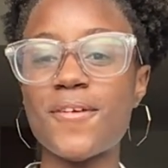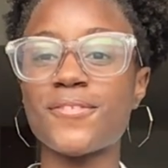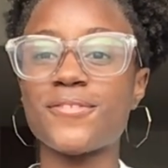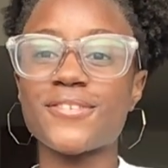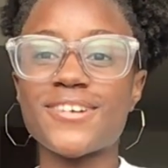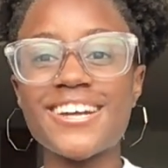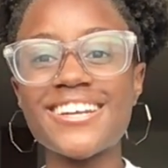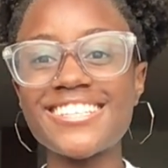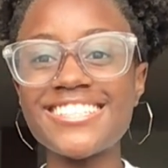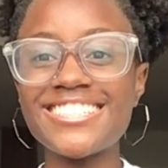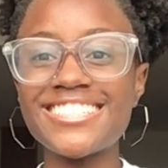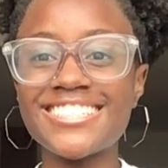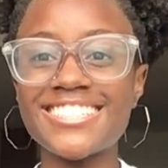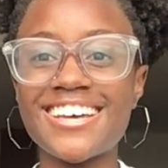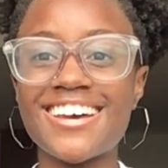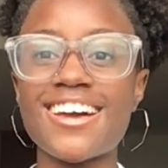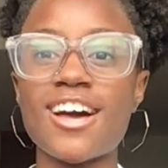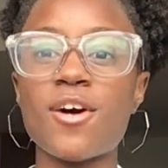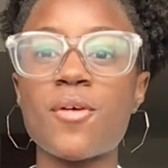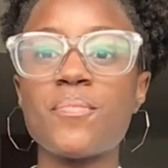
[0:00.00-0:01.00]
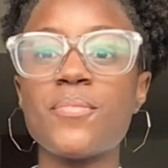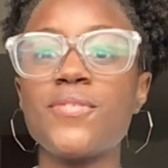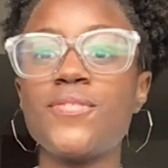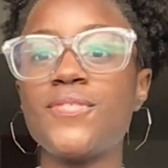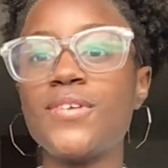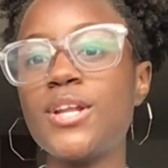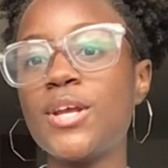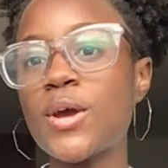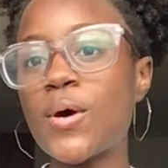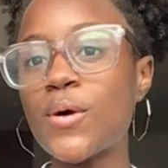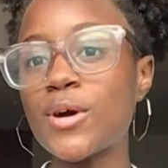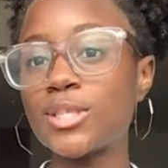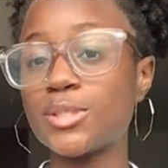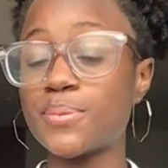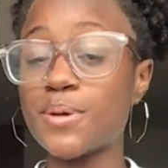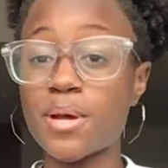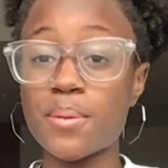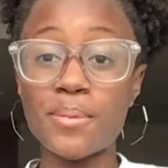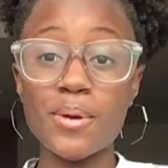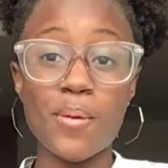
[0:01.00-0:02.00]
friend to help me video because
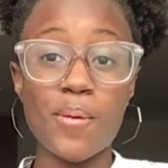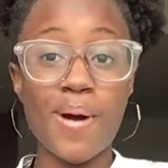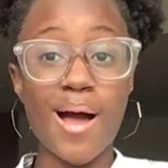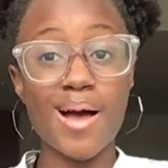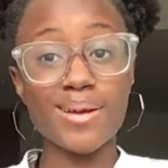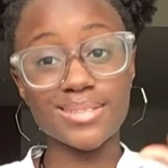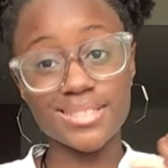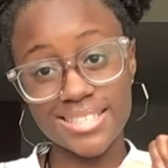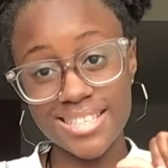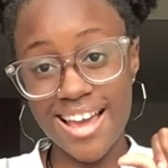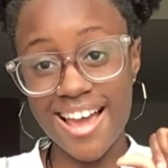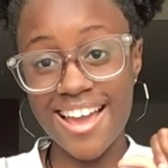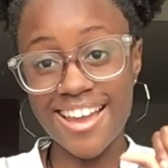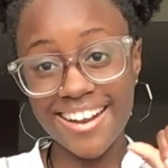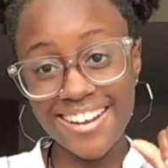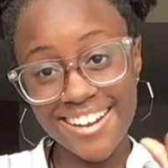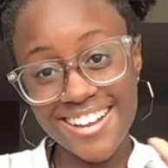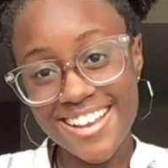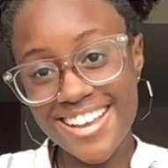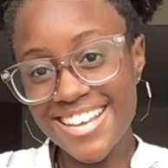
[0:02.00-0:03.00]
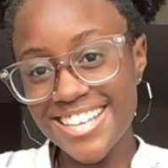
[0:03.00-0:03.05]
we're gonna be going outside.